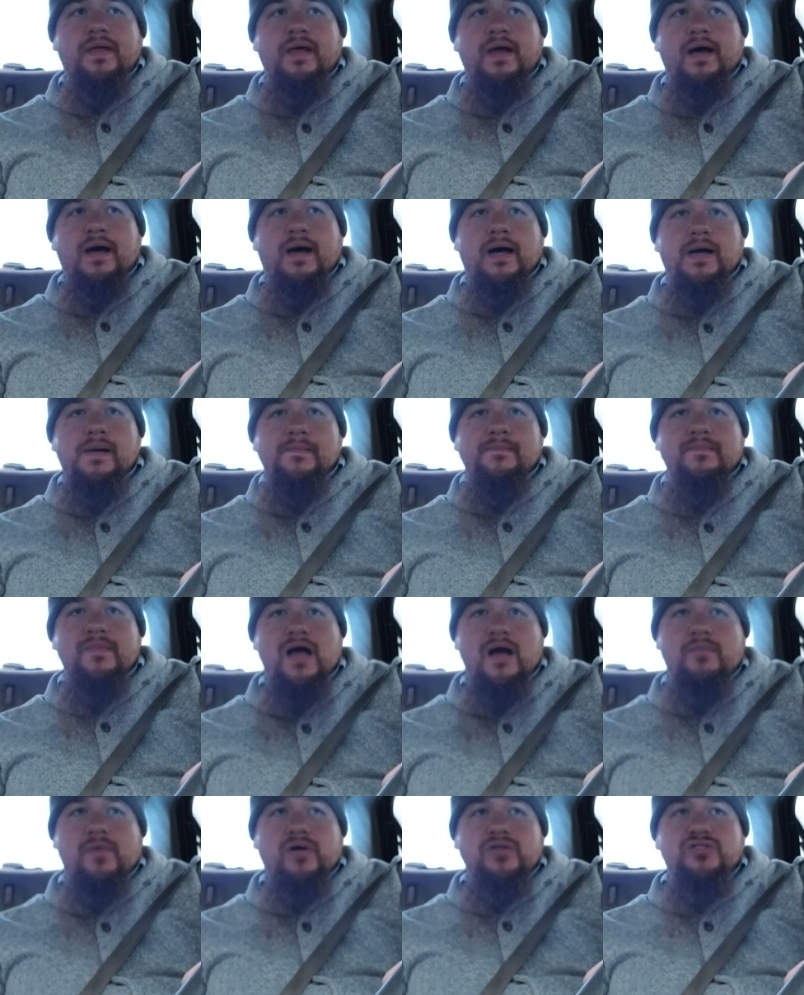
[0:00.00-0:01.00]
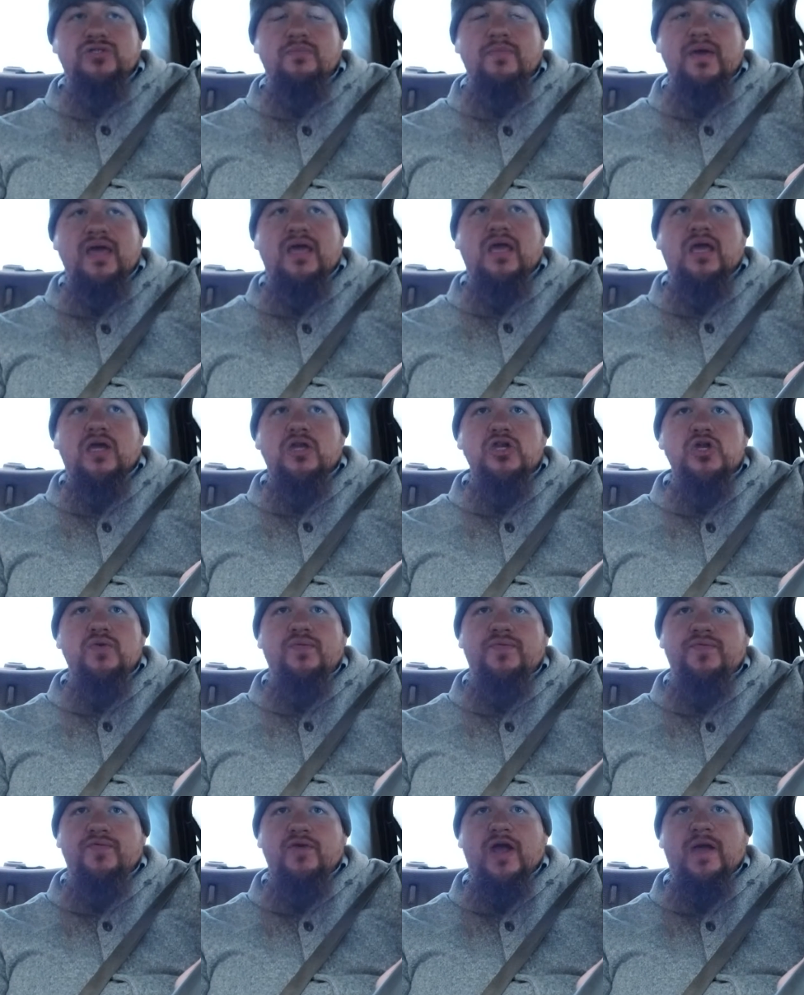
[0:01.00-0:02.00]
I'm also making a new
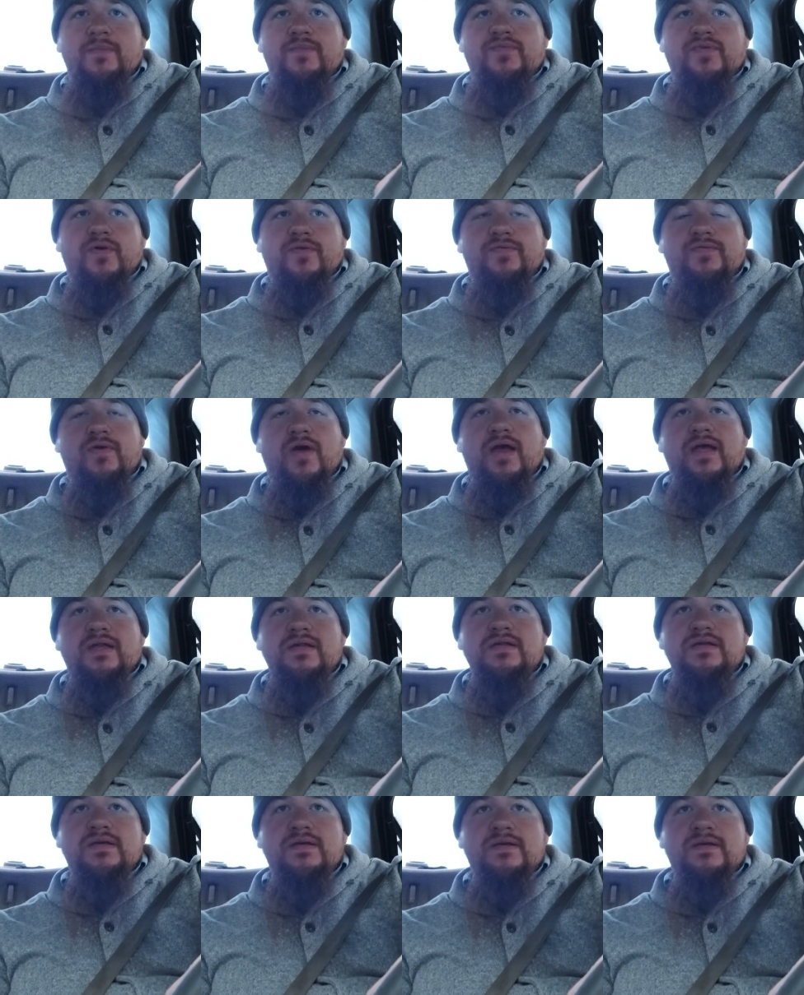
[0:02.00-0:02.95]
frame for a friend.